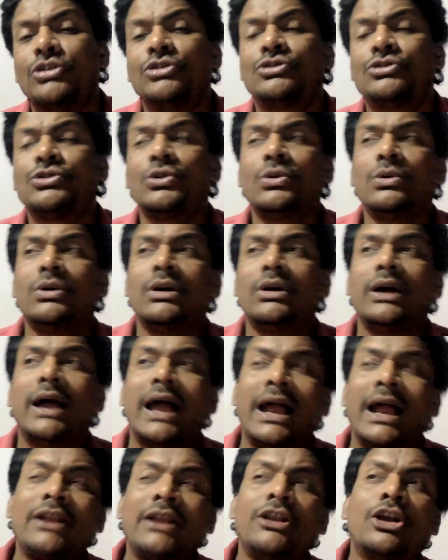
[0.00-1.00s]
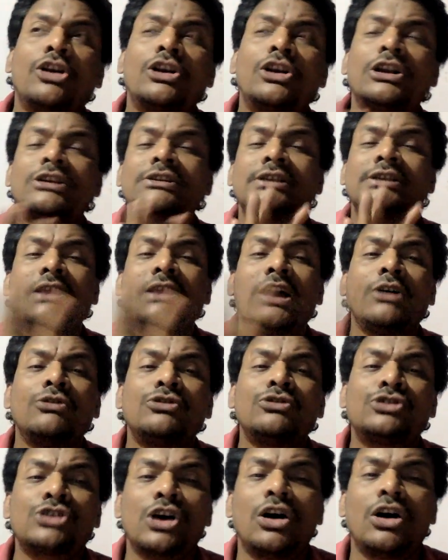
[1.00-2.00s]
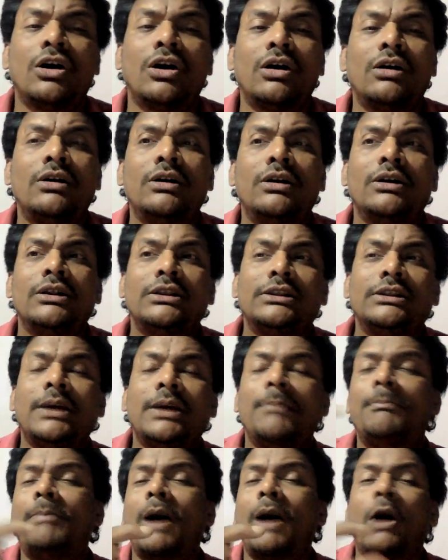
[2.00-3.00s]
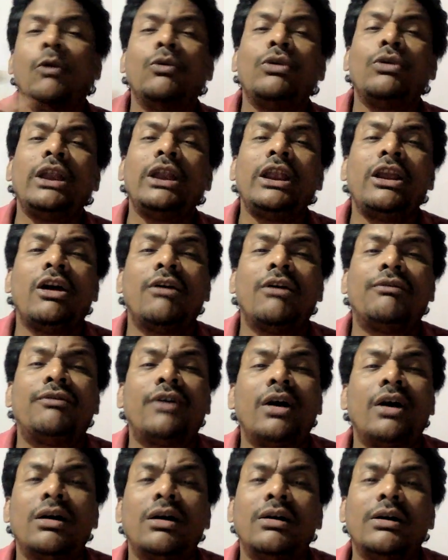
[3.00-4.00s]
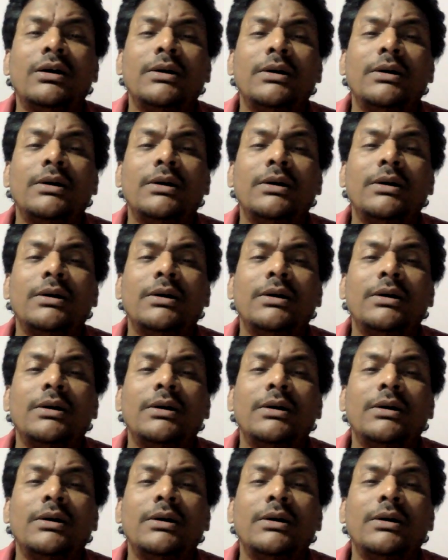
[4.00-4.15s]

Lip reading: So, and Dr. Sadao saw the boundary of a